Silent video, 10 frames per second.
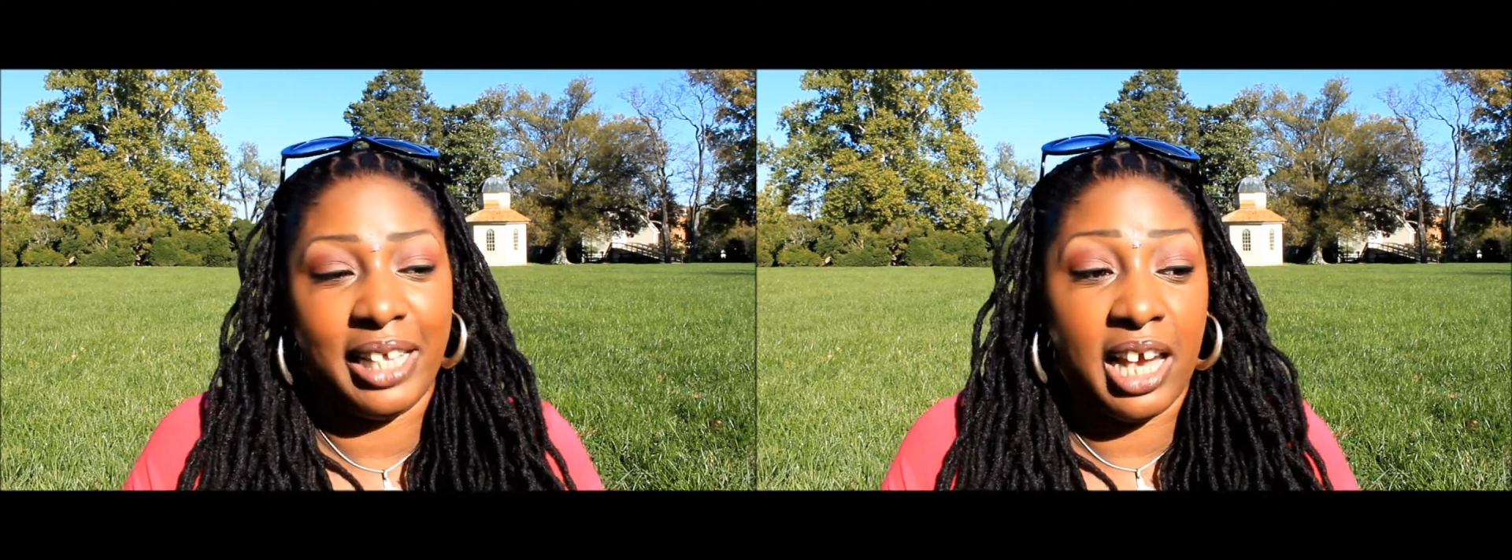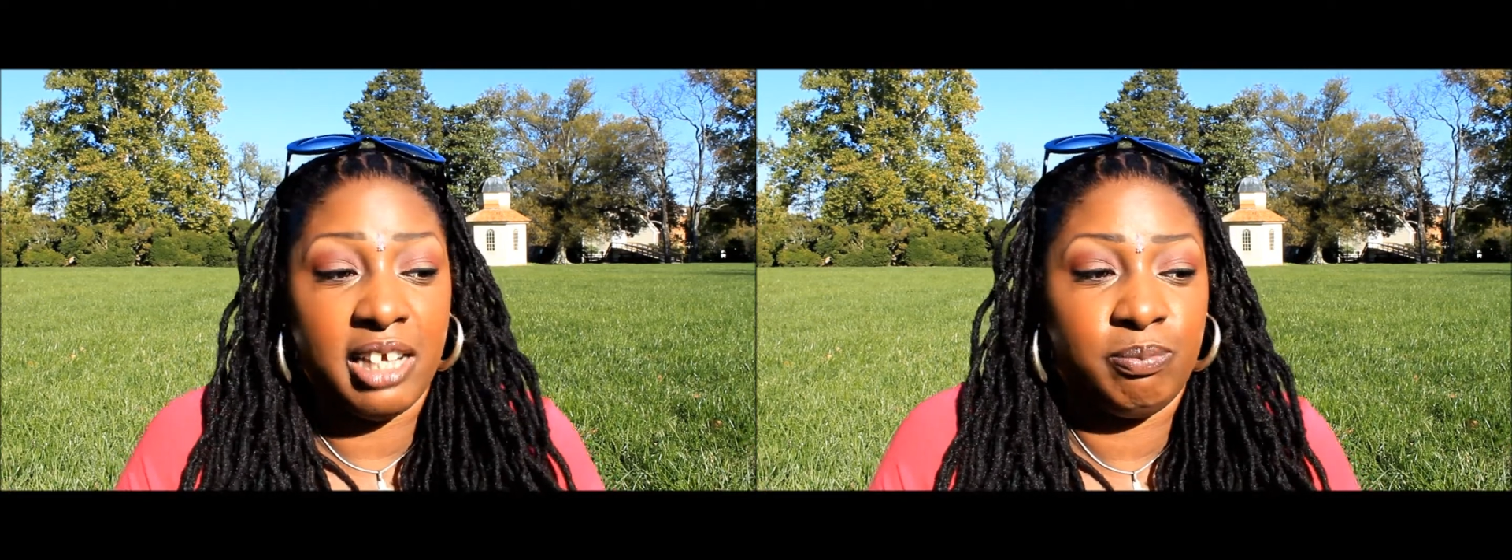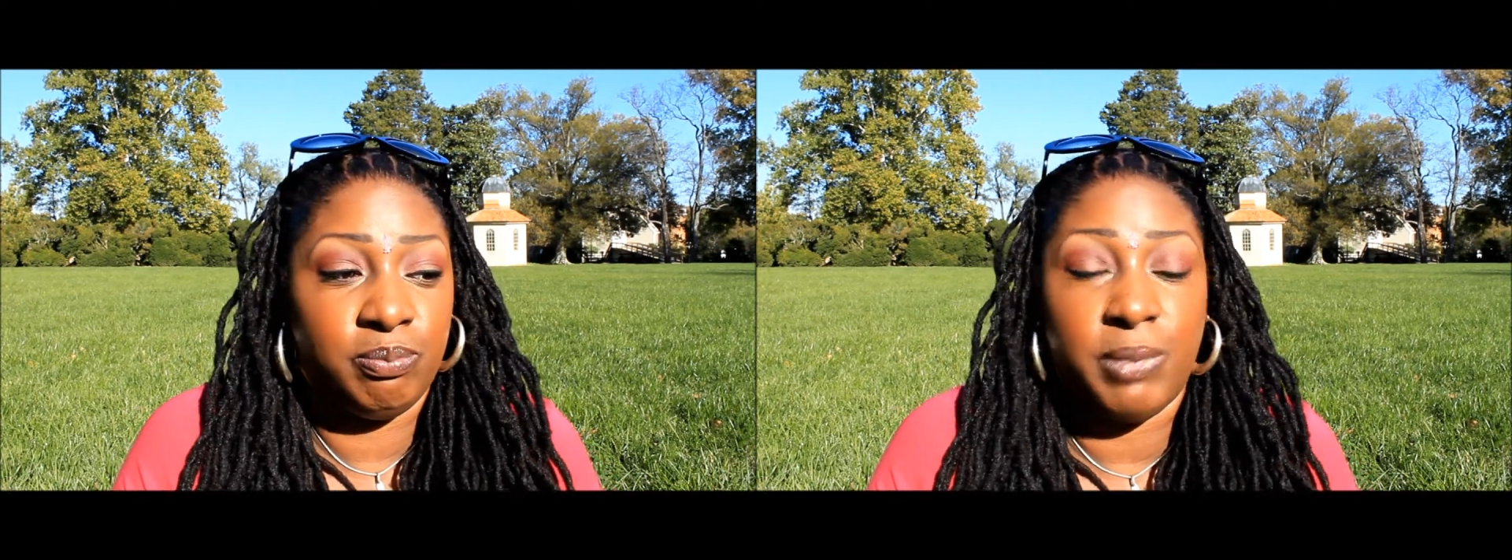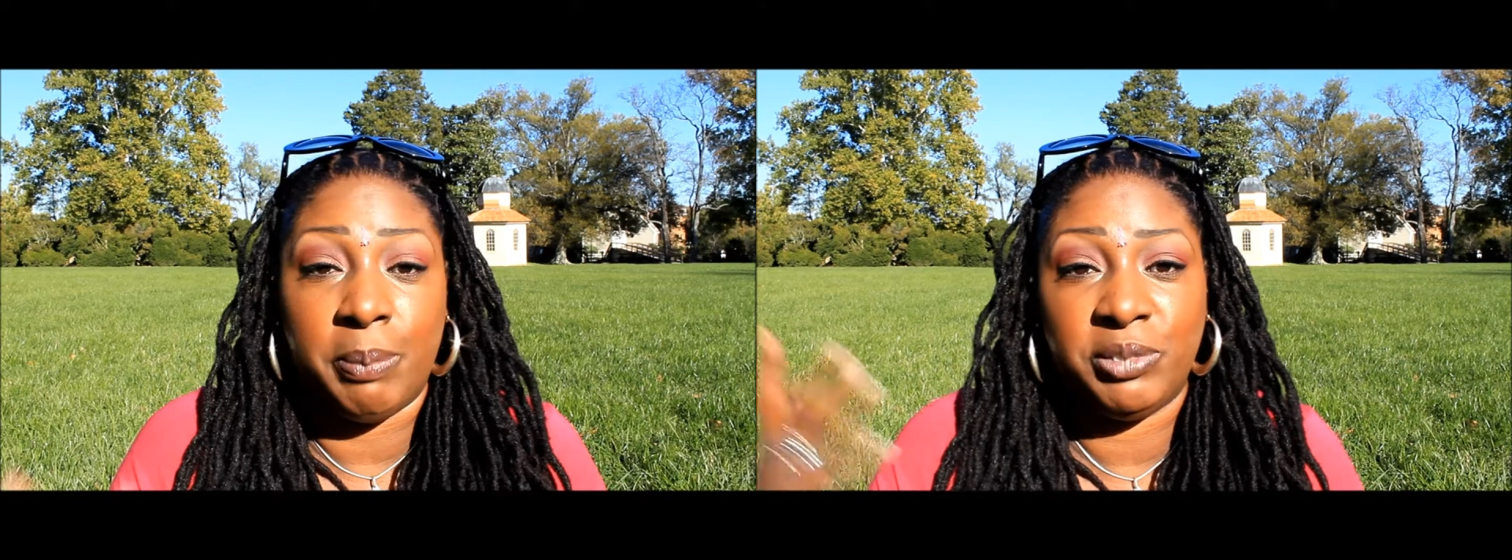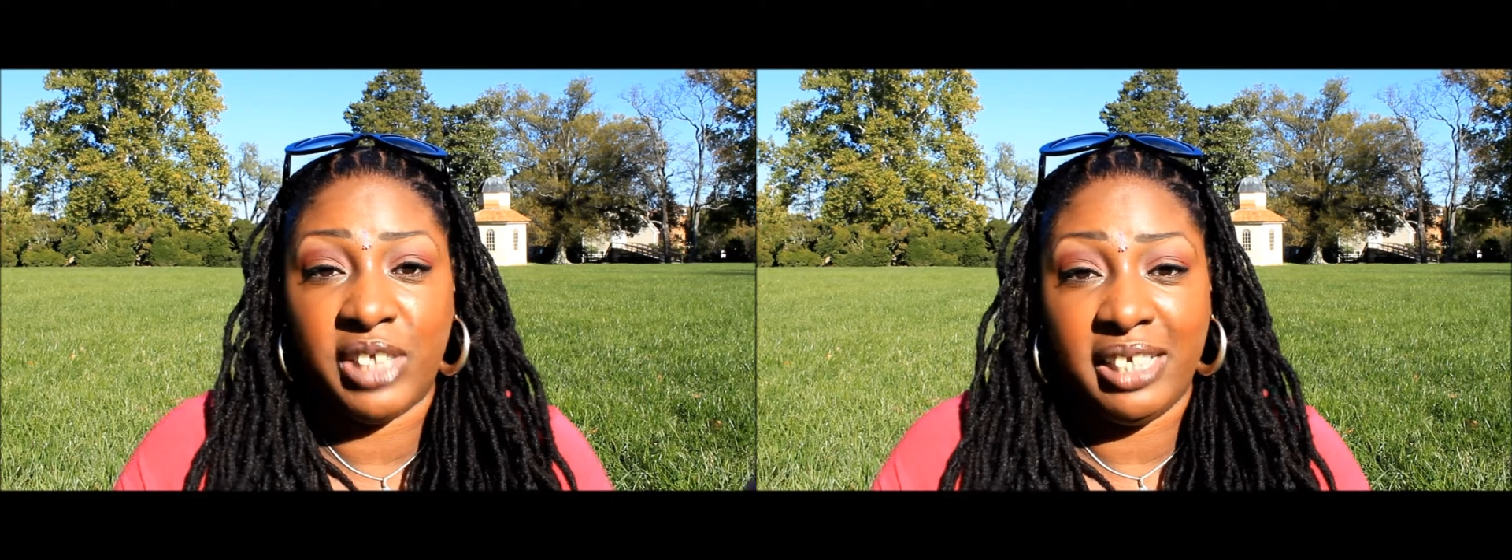Like
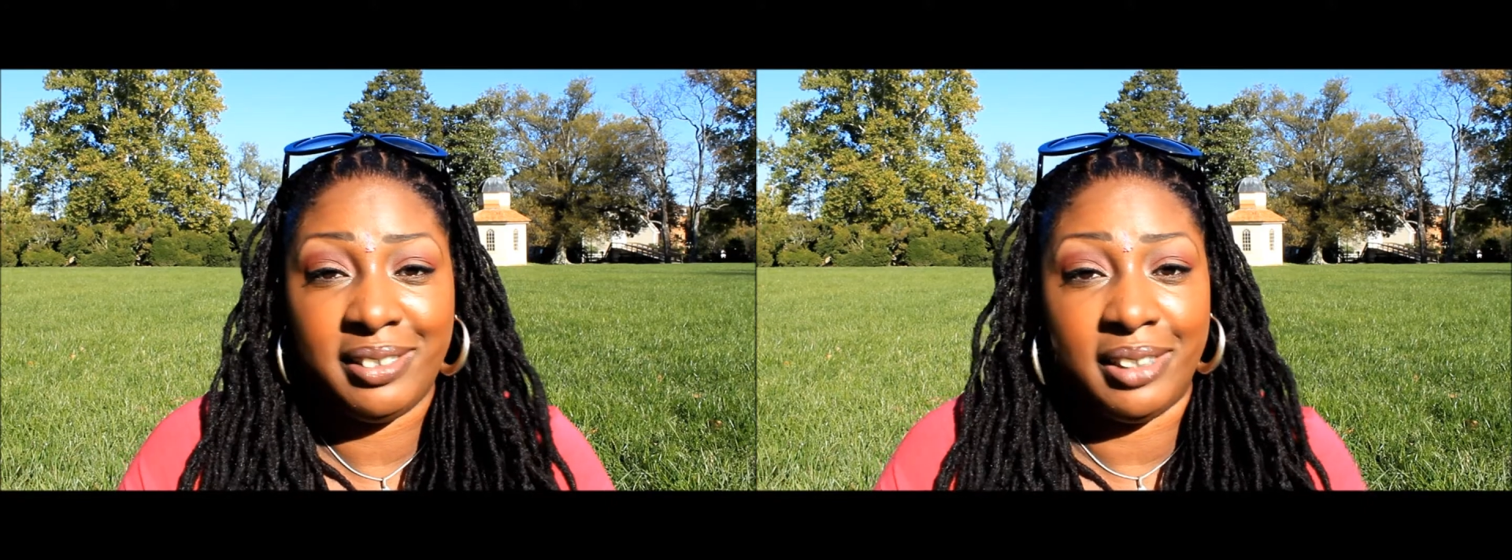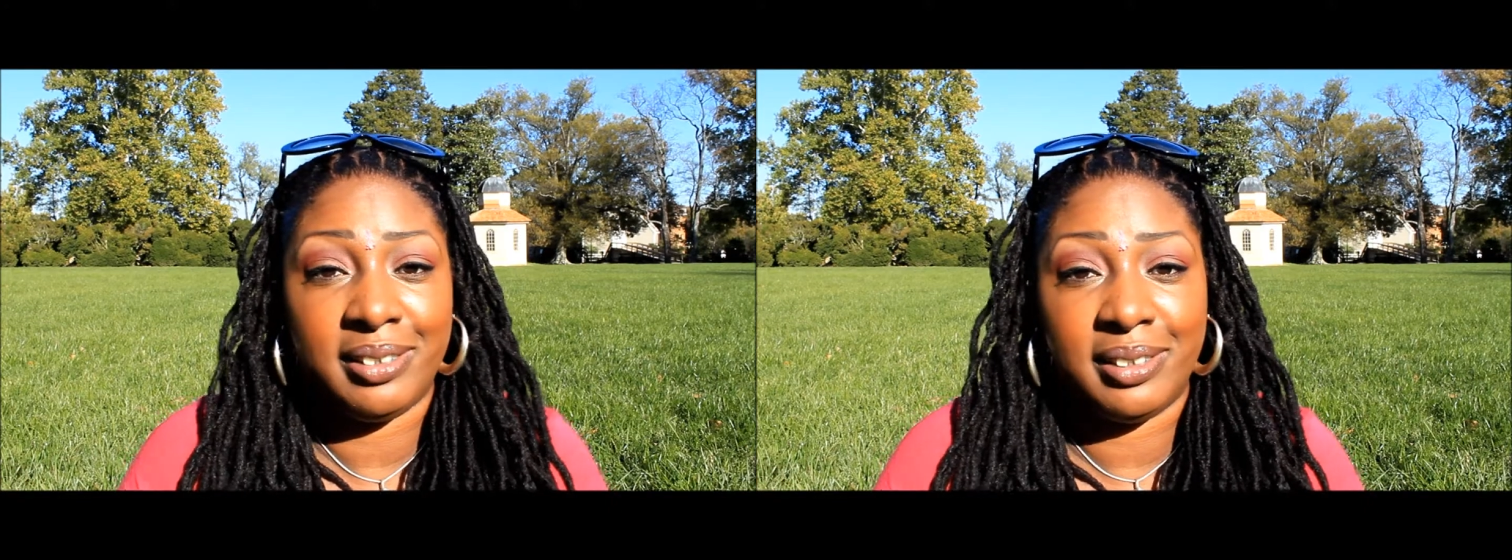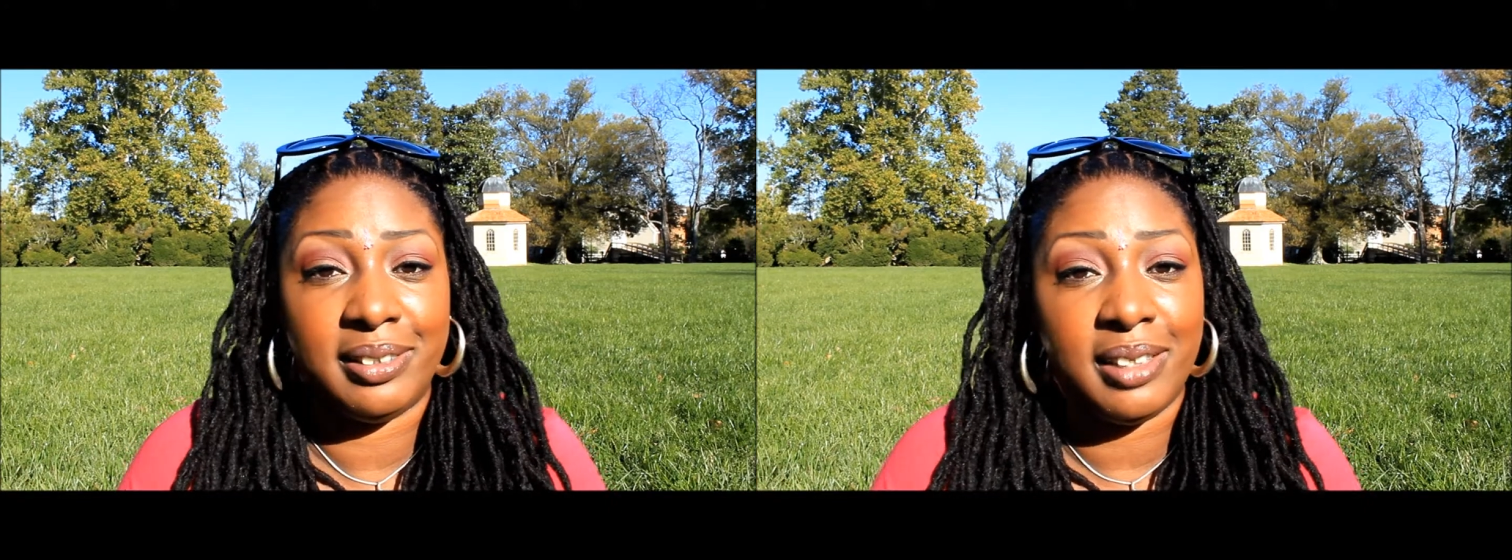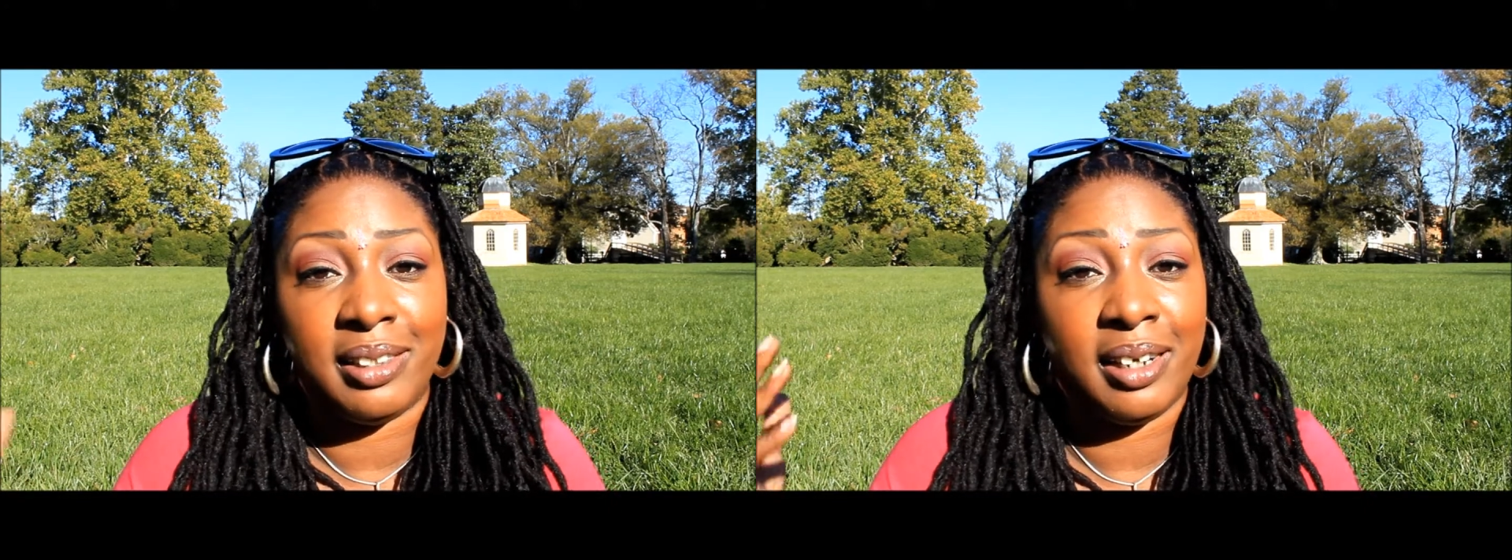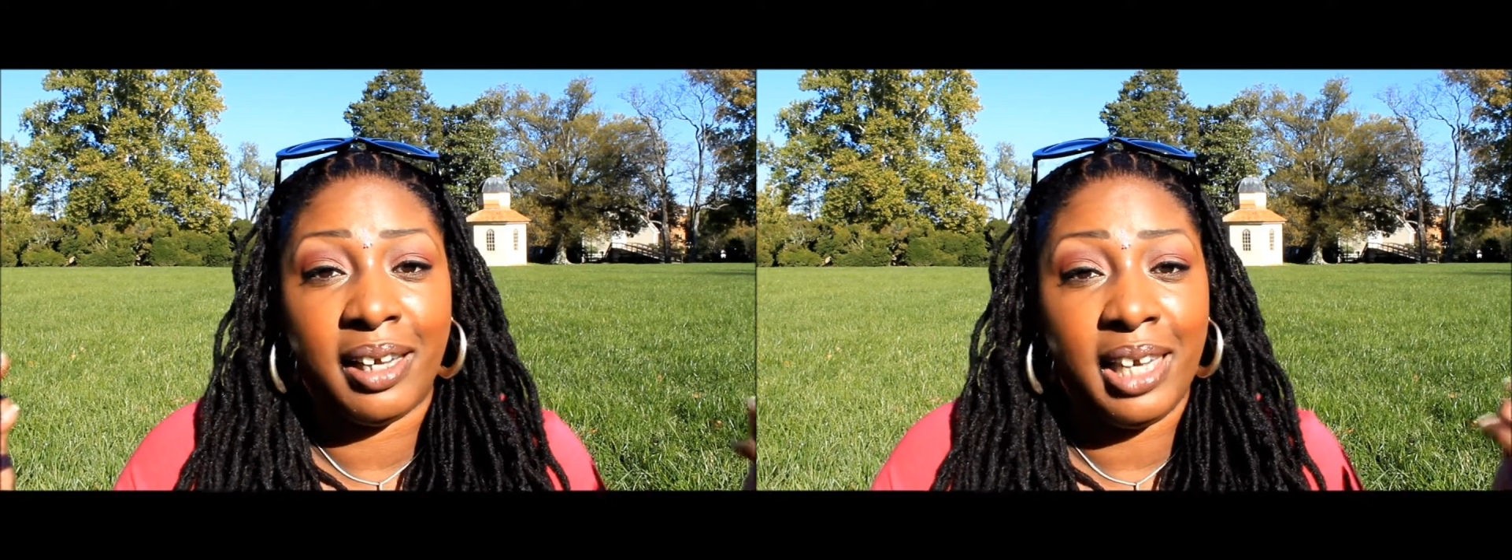I'm saying sentences
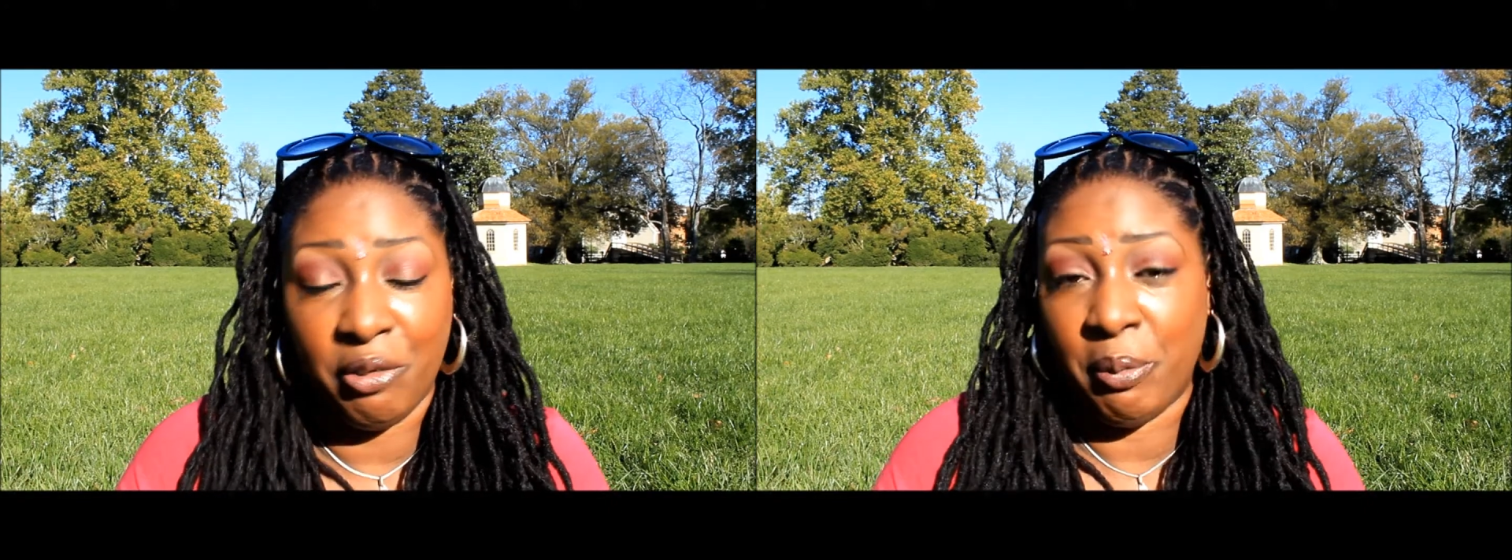and then I can't